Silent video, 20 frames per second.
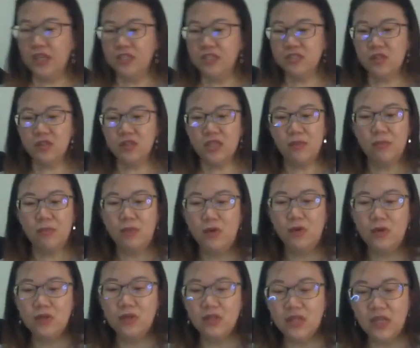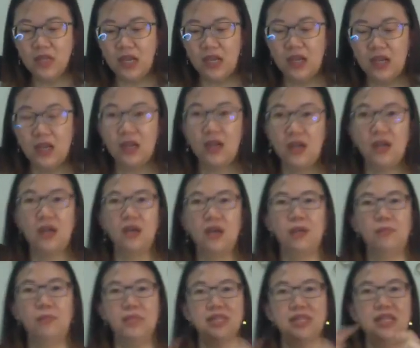So the moon,
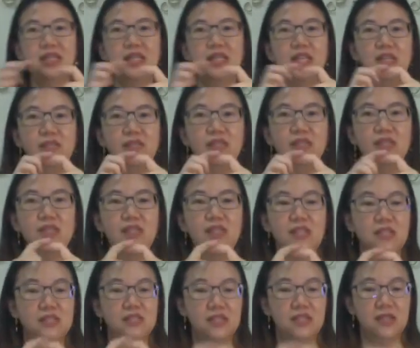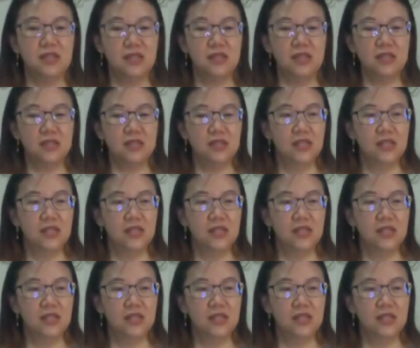basically you just need a circle.